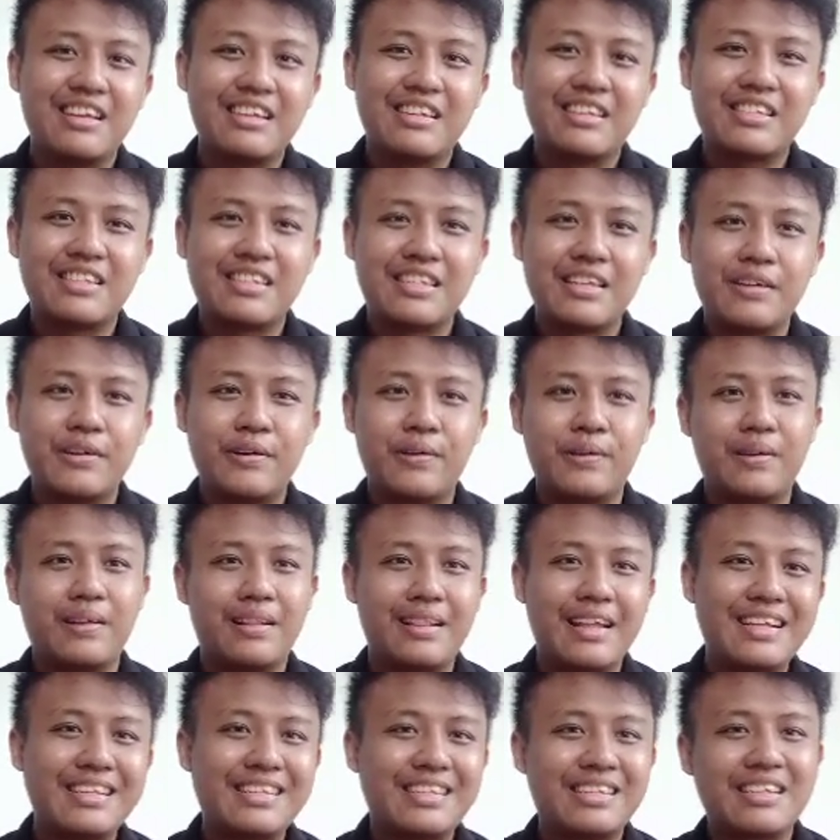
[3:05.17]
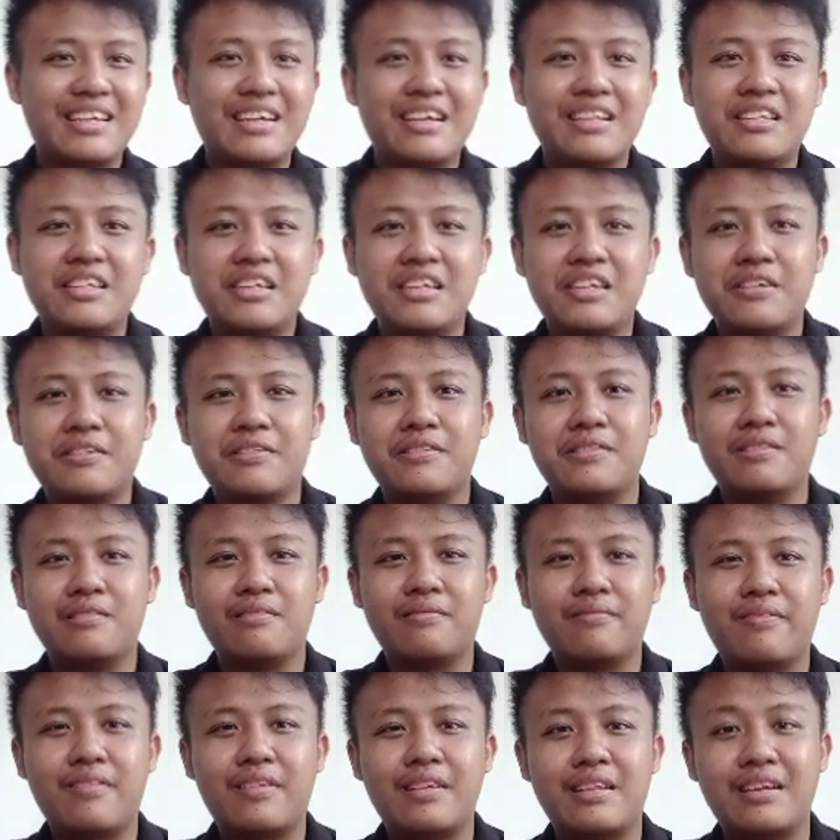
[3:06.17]
So let's
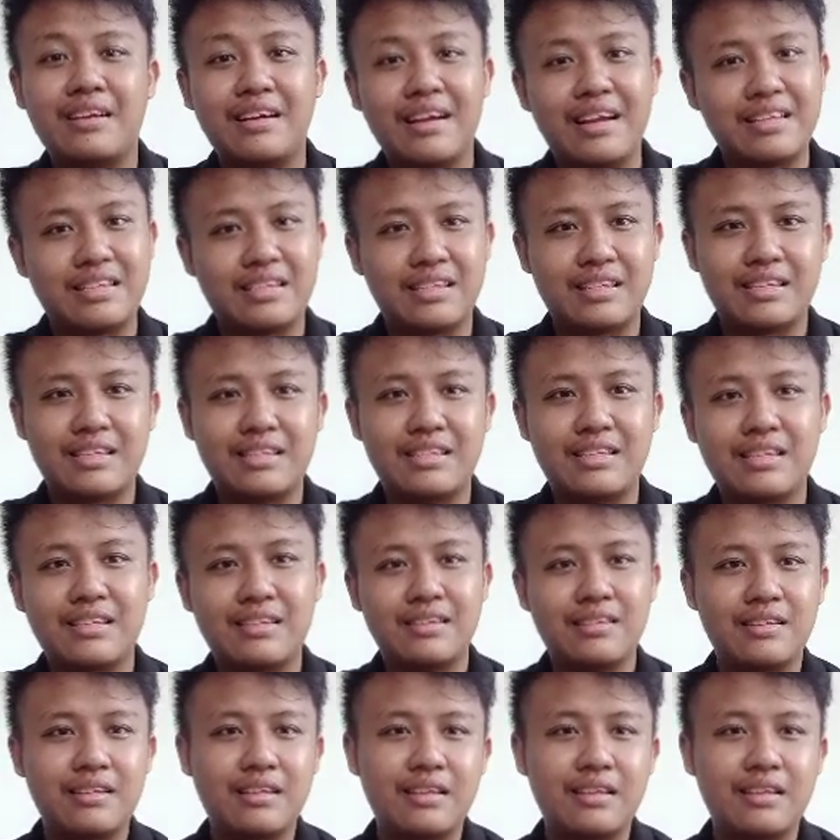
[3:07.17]
continue for the rest.